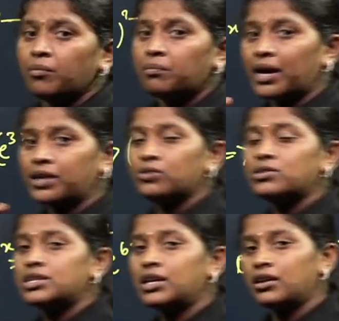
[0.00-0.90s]
by
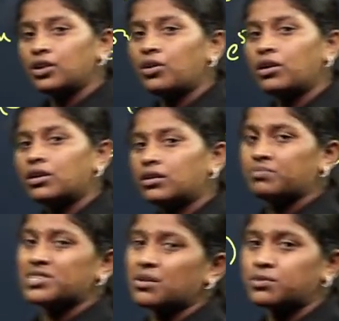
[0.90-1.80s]
using your
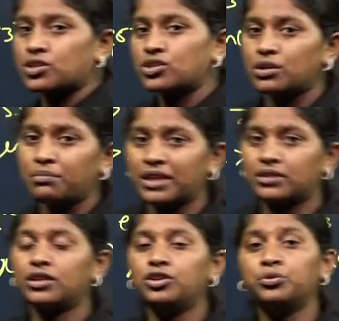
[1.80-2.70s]
substitution
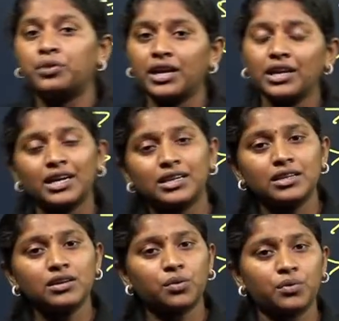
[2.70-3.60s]
method, you can get
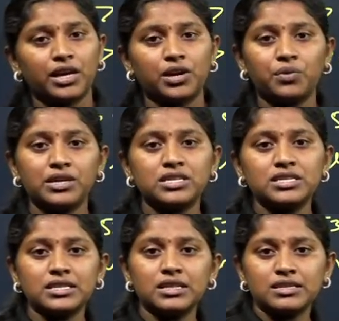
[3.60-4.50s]
the
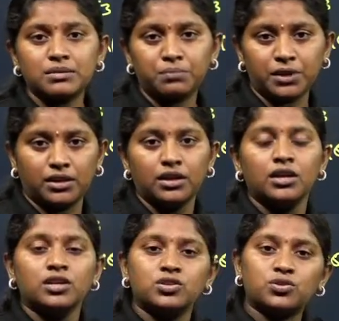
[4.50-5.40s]
equations in the simple.
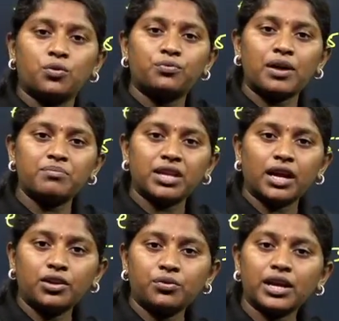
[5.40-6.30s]
So from
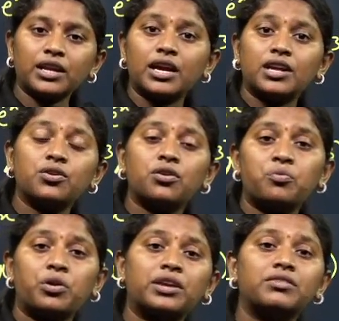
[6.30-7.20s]
there you can get your
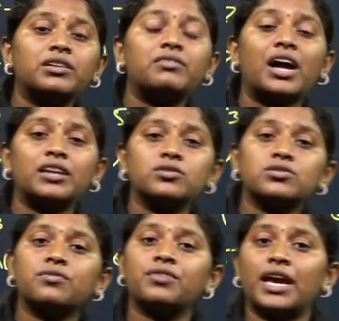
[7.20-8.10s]
whatever the values
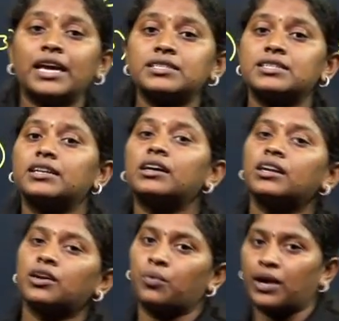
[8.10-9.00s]
of x that are
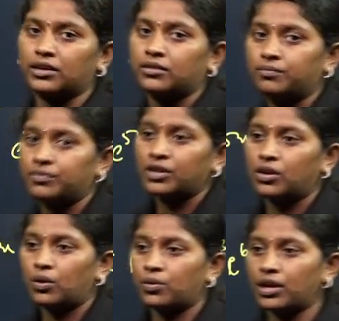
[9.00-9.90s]
required.
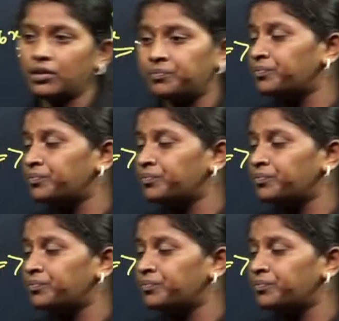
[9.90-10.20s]
Okay.